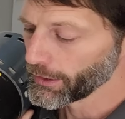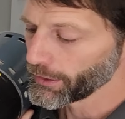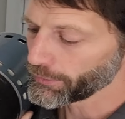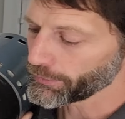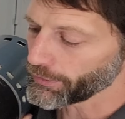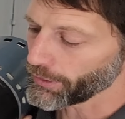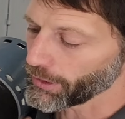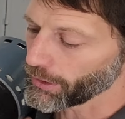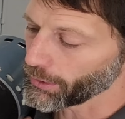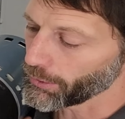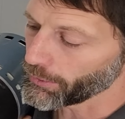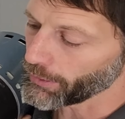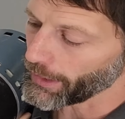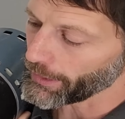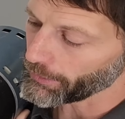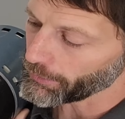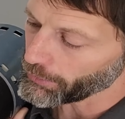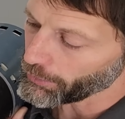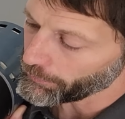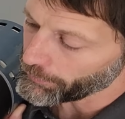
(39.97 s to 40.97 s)
So I
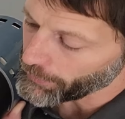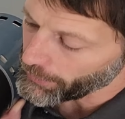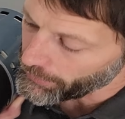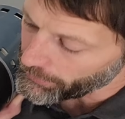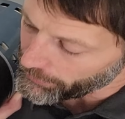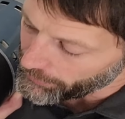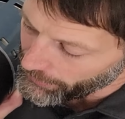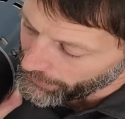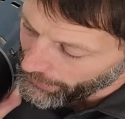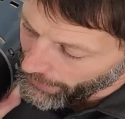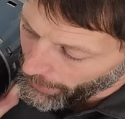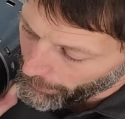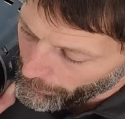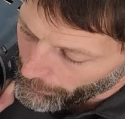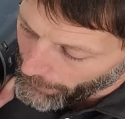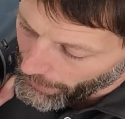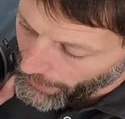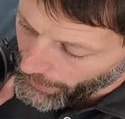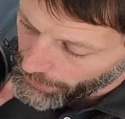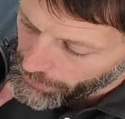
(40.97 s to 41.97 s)
don't know if you can see that
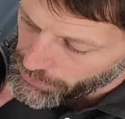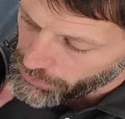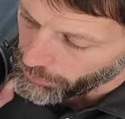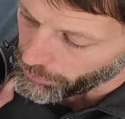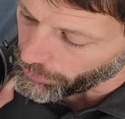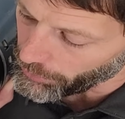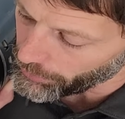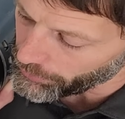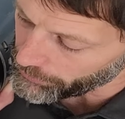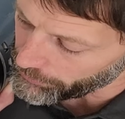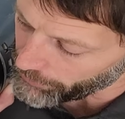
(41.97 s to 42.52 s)
module